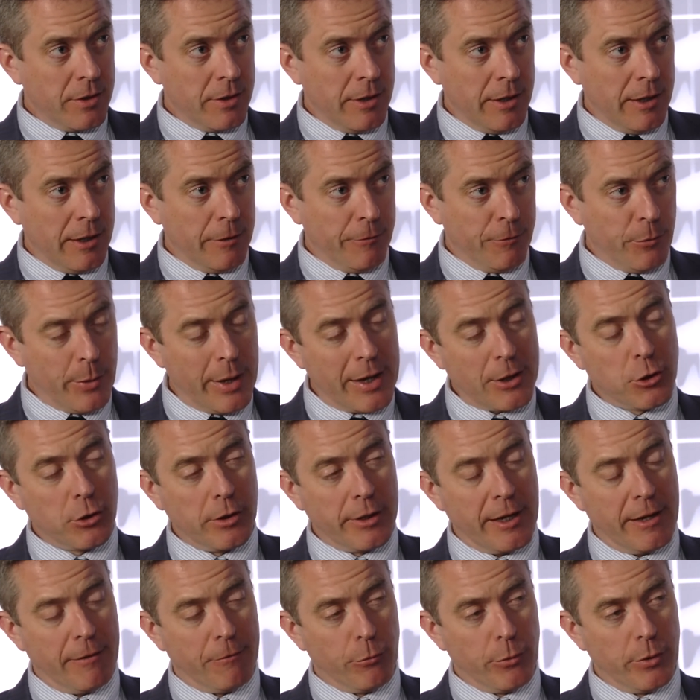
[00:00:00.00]
And if you
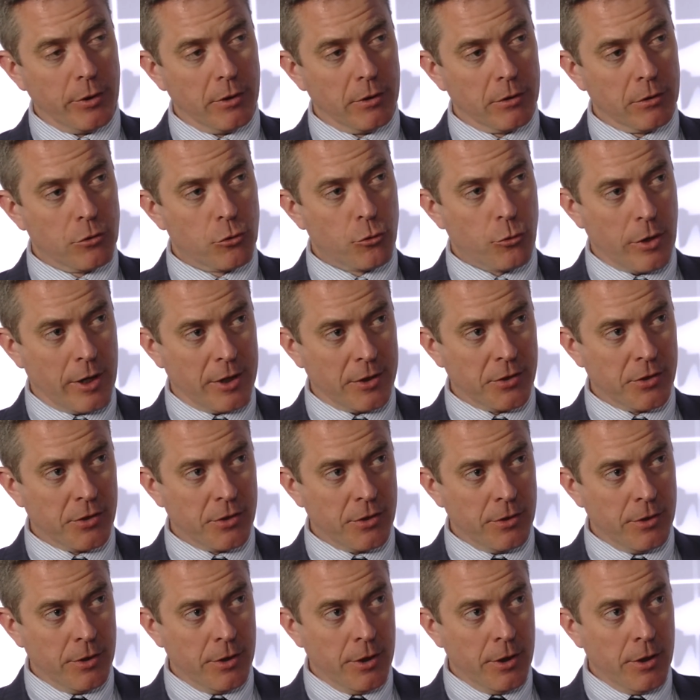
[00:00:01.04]
actually have real
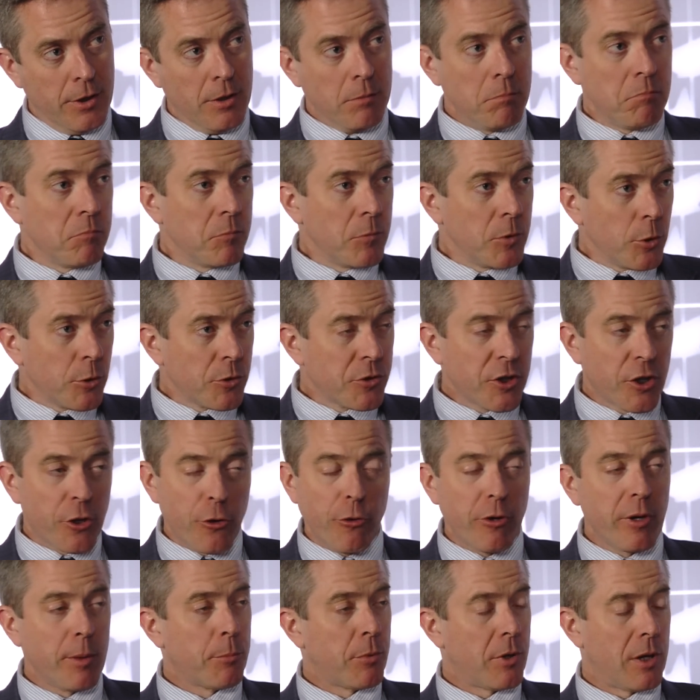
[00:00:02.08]
trust, your
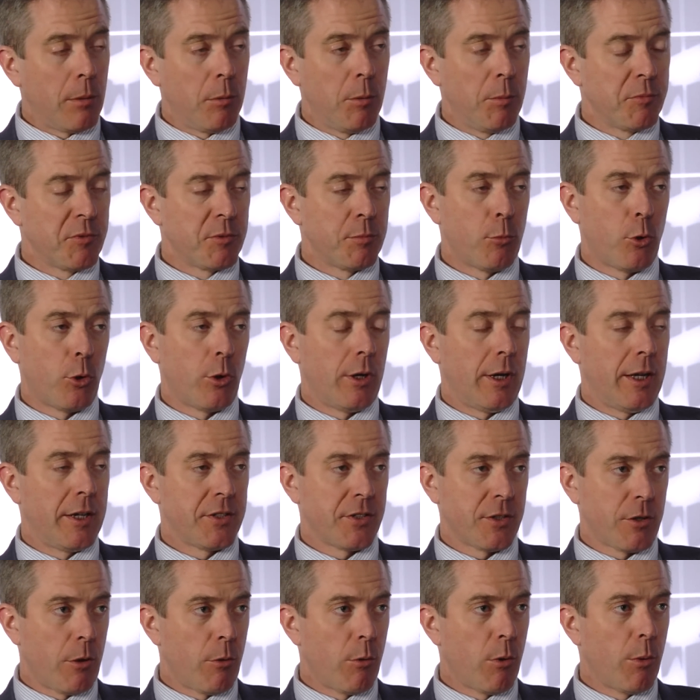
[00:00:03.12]
security problems more or
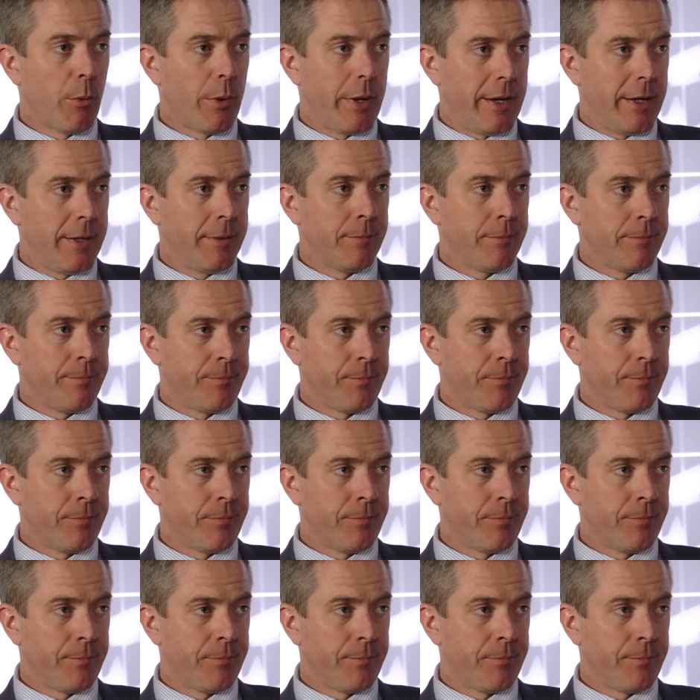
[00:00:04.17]
less go away.